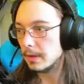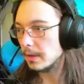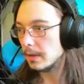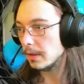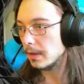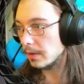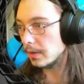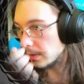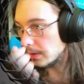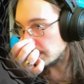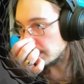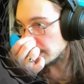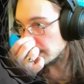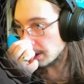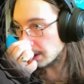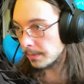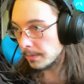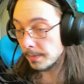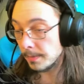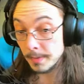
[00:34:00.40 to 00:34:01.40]
There are a
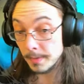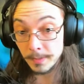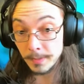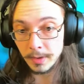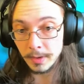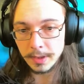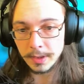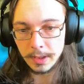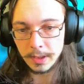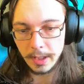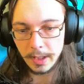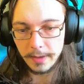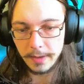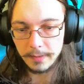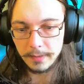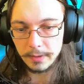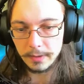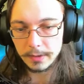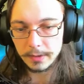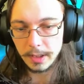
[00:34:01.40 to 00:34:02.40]
couple of people on DLive,
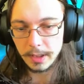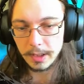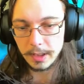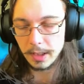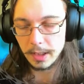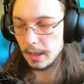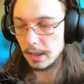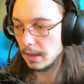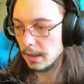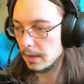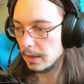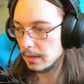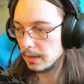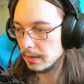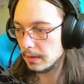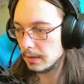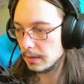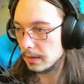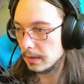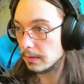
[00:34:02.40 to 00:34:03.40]
it looks like,
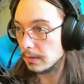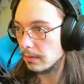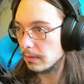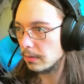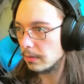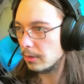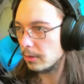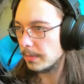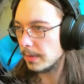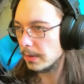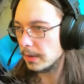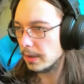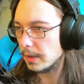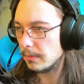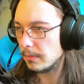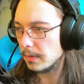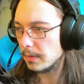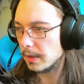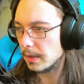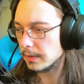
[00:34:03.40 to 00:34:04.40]
and don't know about
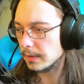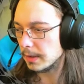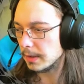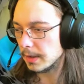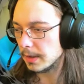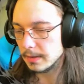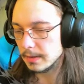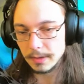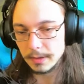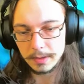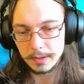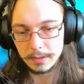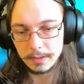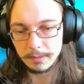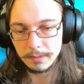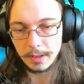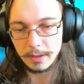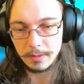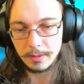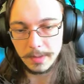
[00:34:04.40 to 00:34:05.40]
anywhere else. It doesn't
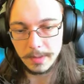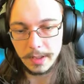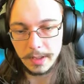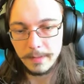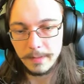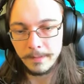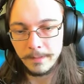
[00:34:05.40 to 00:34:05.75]
tell me.